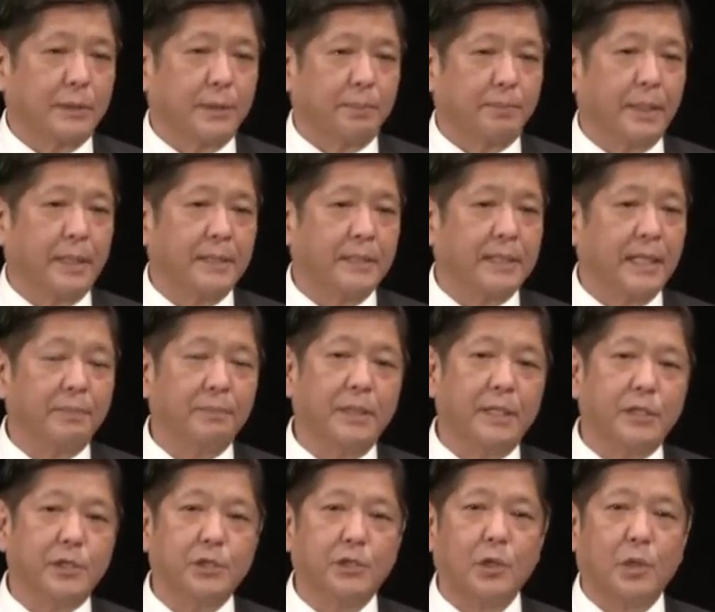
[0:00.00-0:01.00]
The
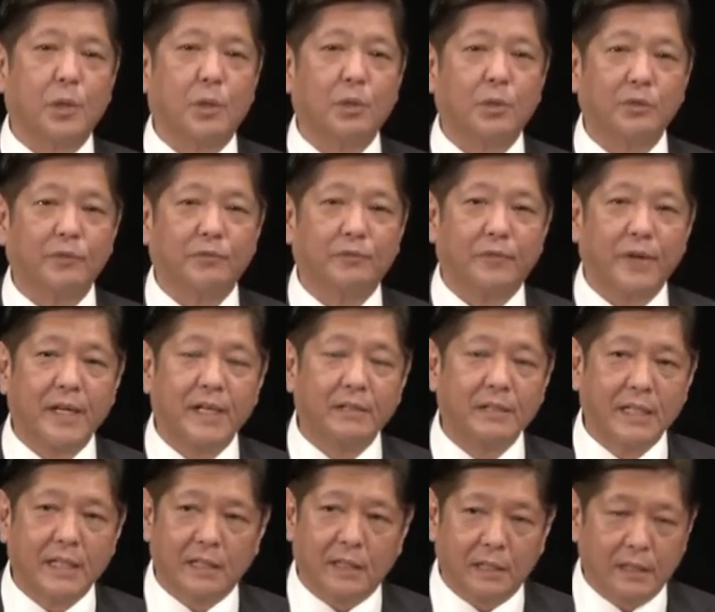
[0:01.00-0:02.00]
pandemic showed
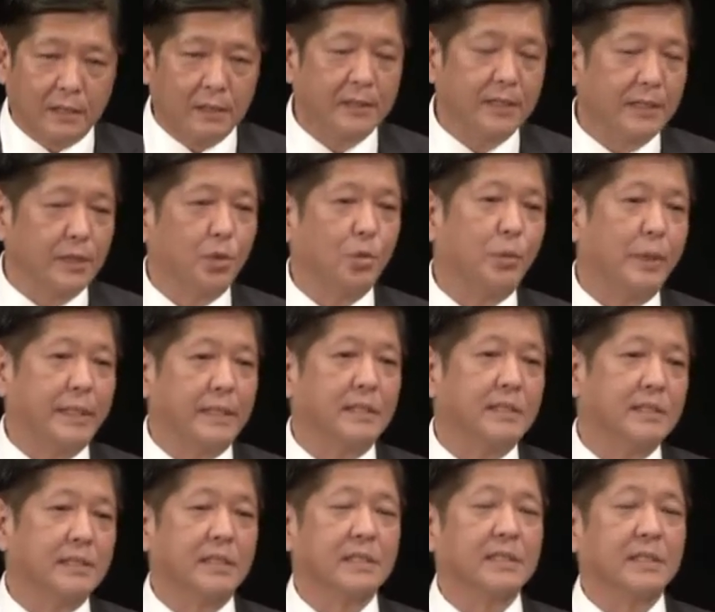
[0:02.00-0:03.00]
very clearly the
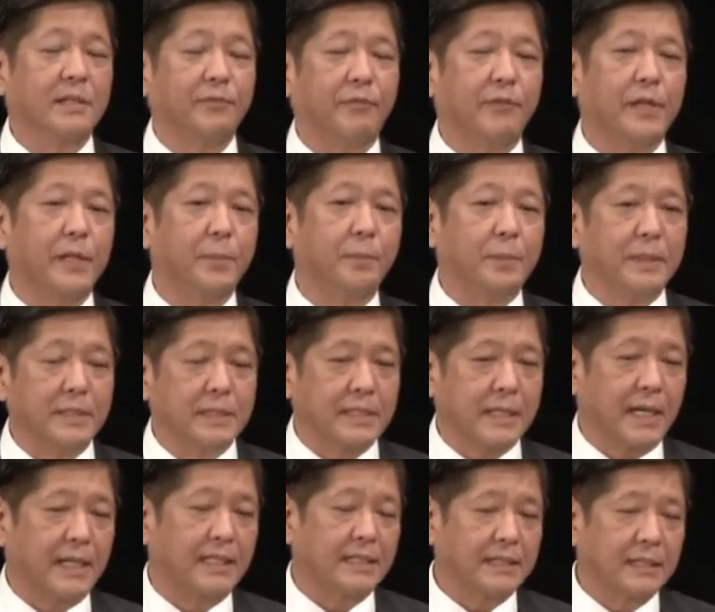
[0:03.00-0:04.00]
weaknesses that Philippines
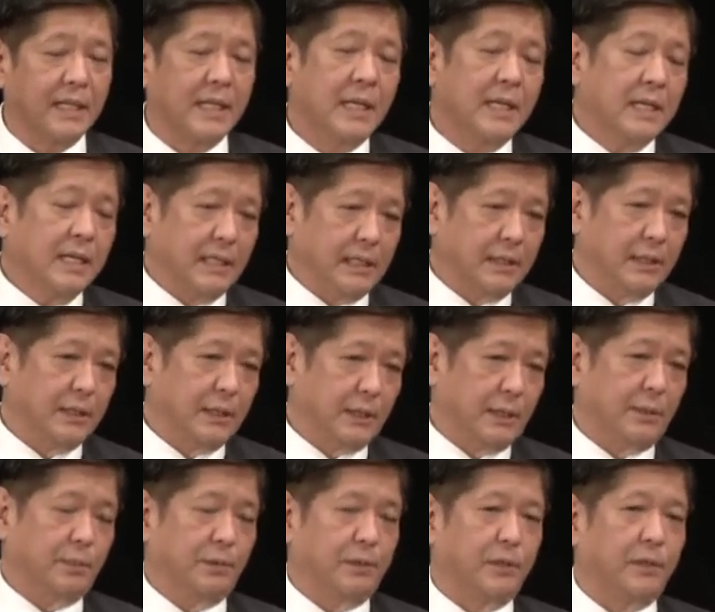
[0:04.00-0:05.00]
has in
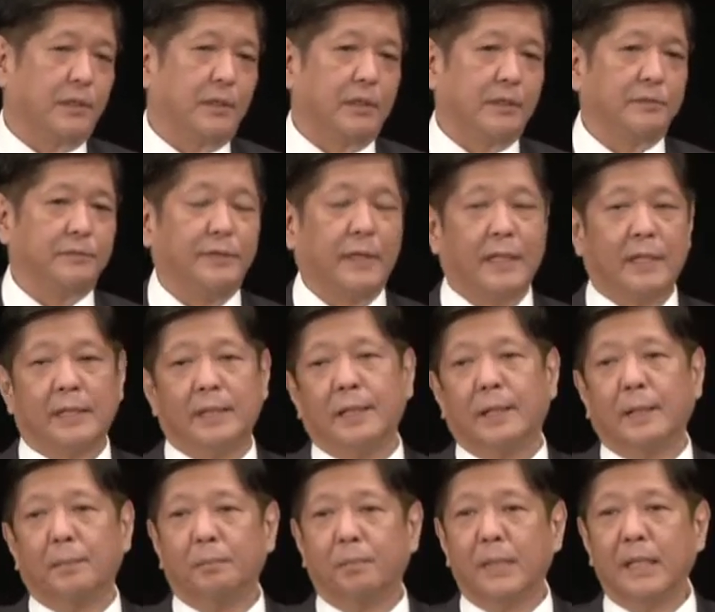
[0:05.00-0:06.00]
terms of uh,
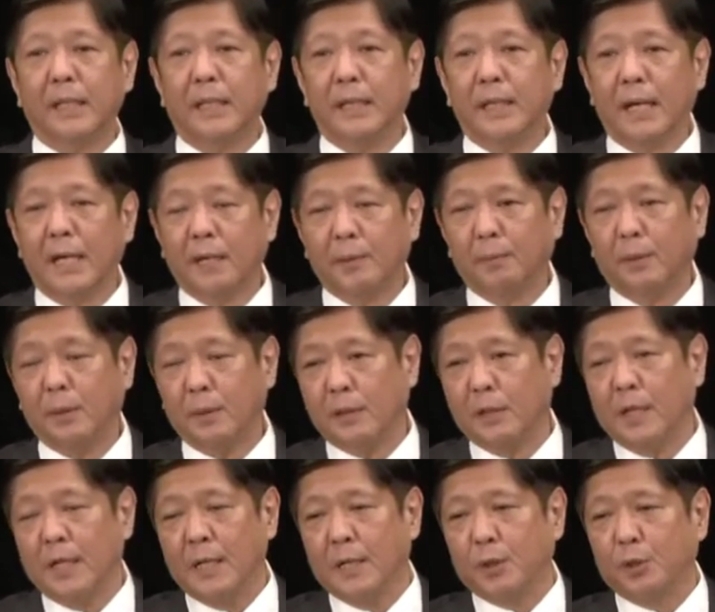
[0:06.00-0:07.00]
being able
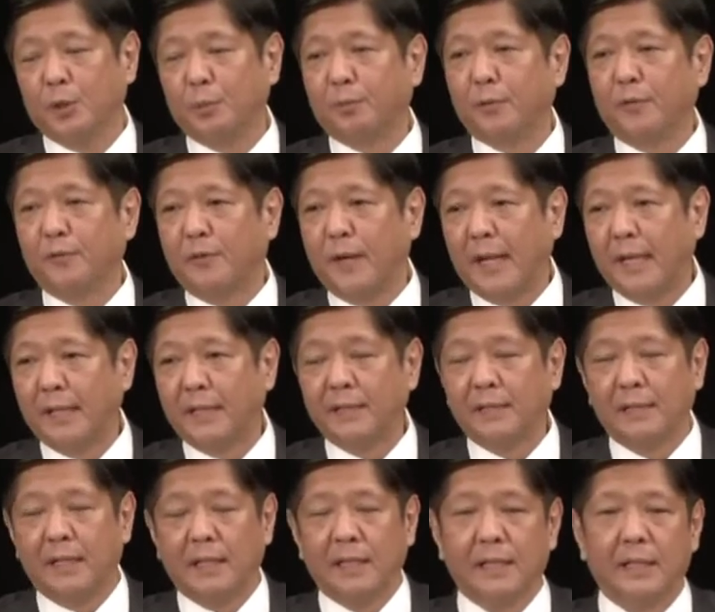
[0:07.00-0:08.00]
to
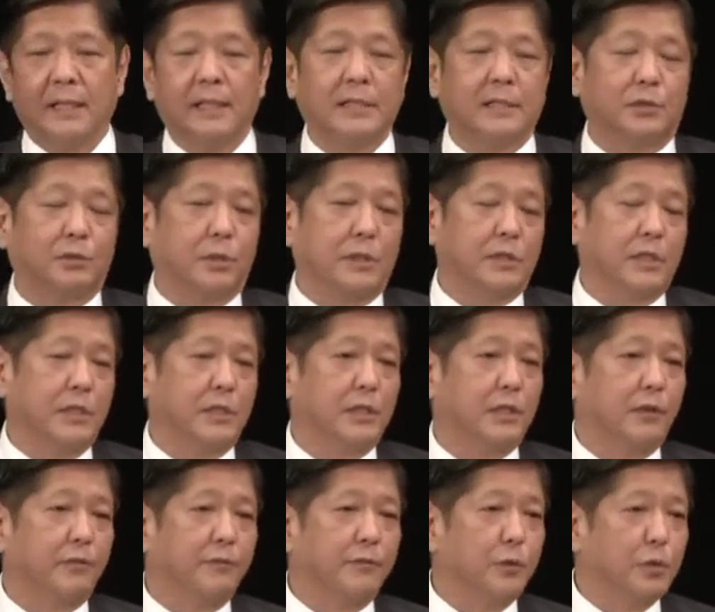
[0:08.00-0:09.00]
provide a
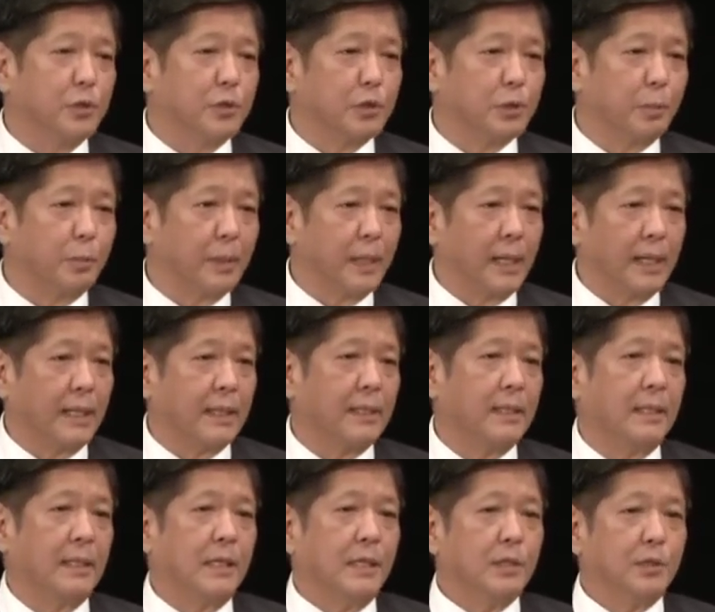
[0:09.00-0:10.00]
strategic food supply
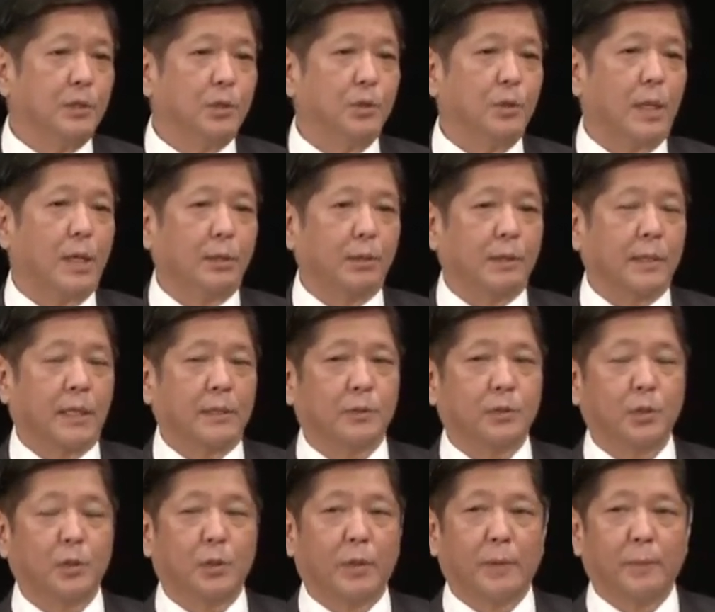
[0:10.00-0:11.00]
to our,
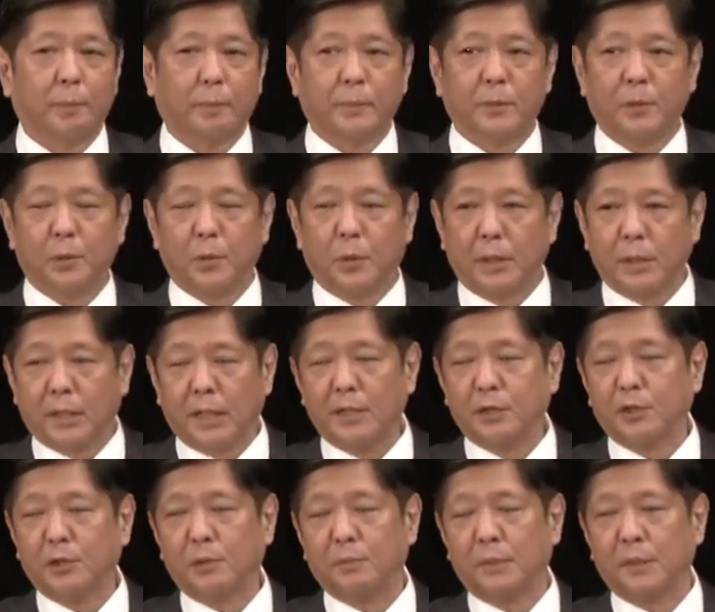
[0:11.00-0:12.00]
to our, to our
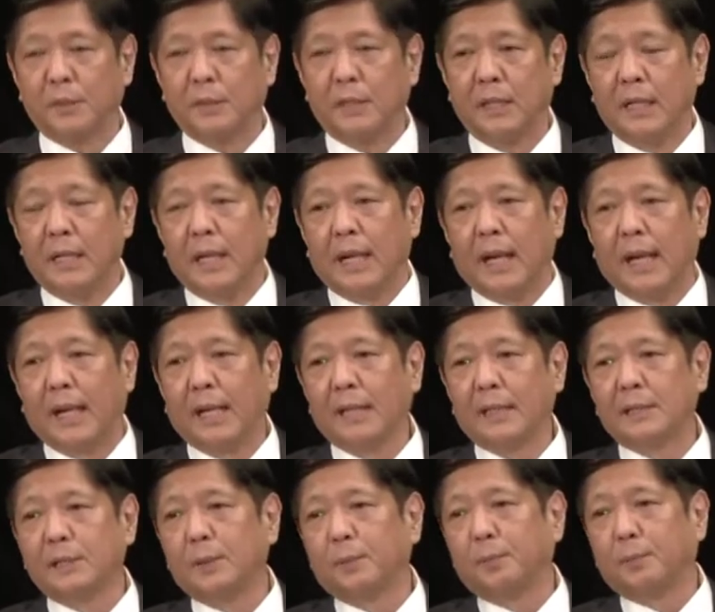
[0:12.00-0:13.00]
countrymen
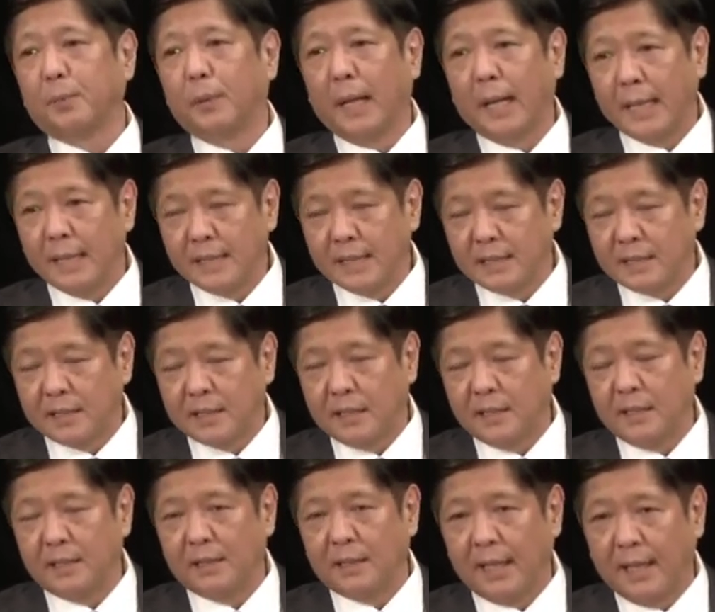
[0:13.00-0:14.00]
at the price
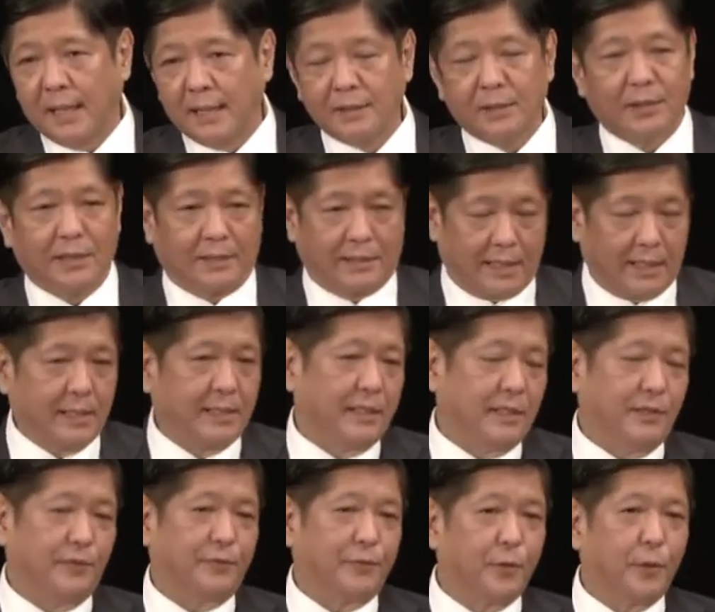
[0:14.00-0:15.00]
that they
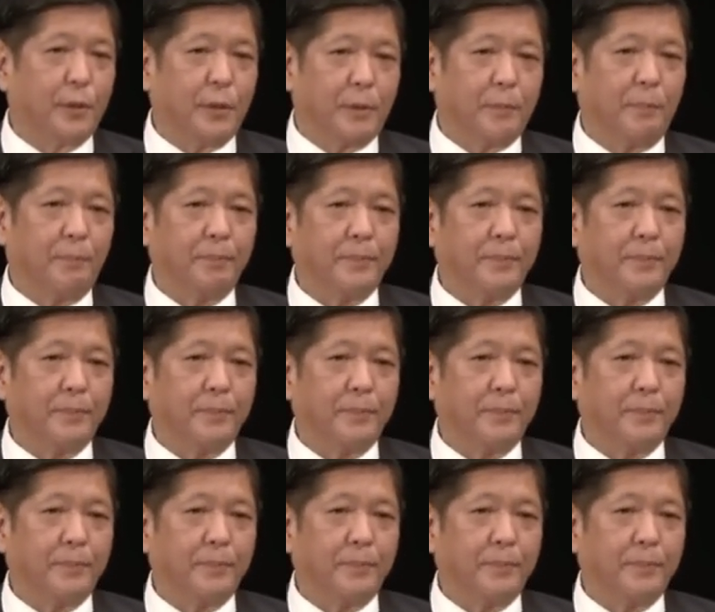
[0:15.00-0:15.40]
can afford.